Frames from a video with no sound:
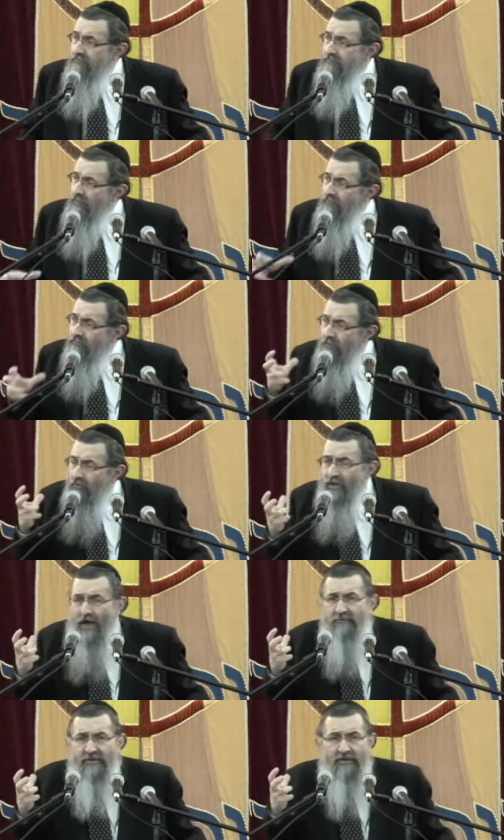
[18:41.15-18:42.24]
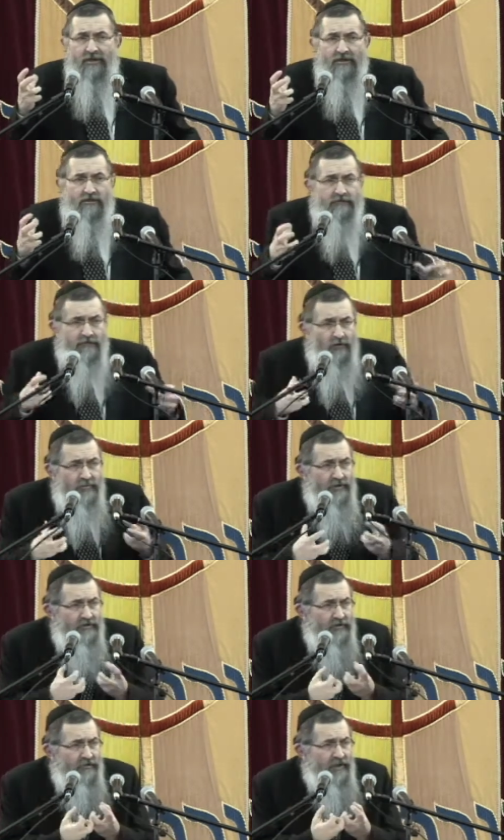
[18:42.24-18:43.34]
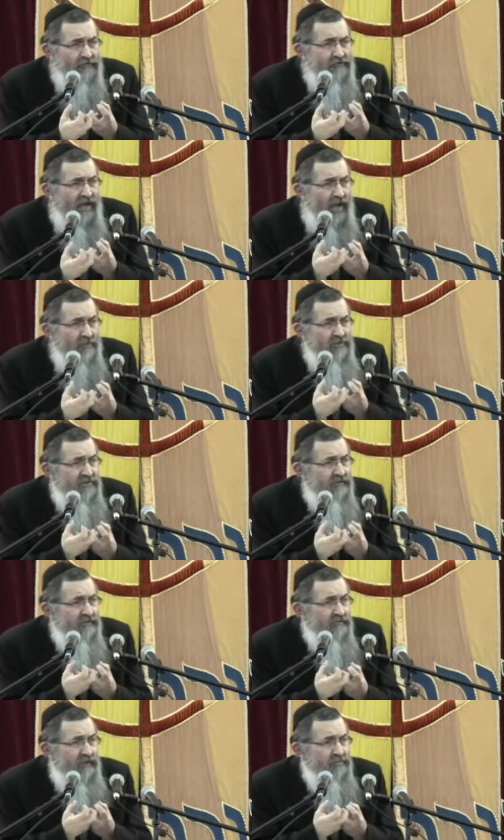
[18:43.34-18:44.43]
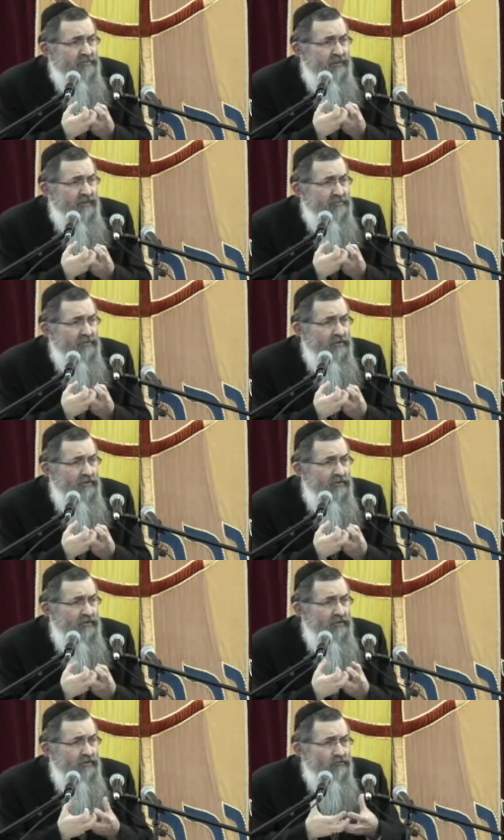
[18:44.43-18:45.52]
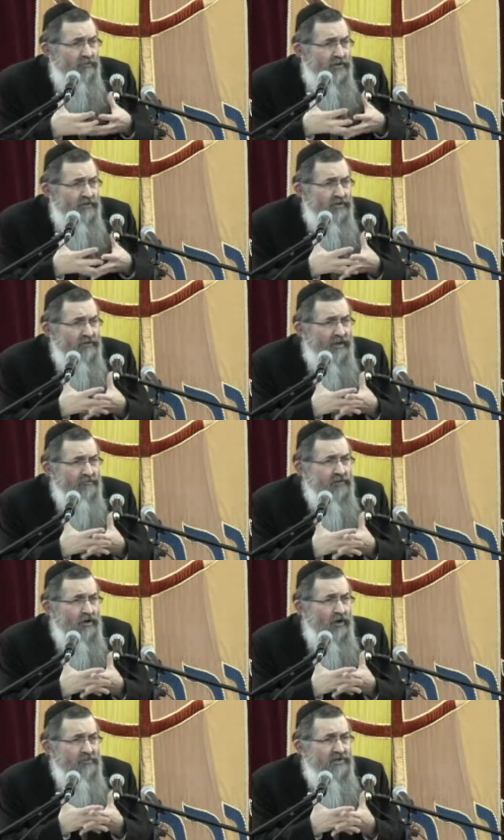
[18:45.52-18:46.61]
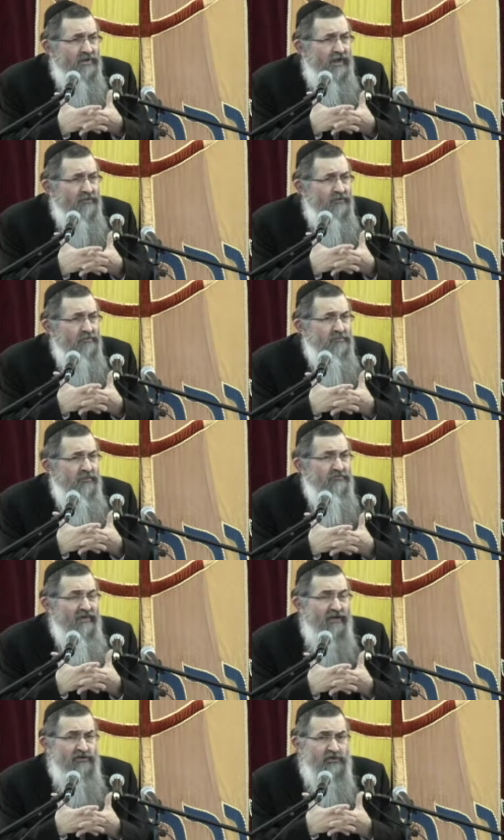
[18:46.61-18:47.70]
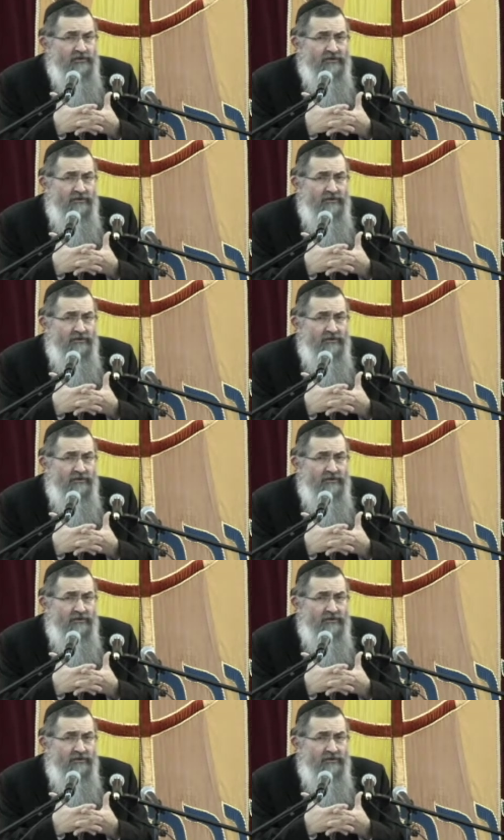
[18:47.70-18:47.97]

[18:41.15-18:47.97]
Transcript: It's so complicated. So many things have to happen at the same time. So many things have to come together in perfection.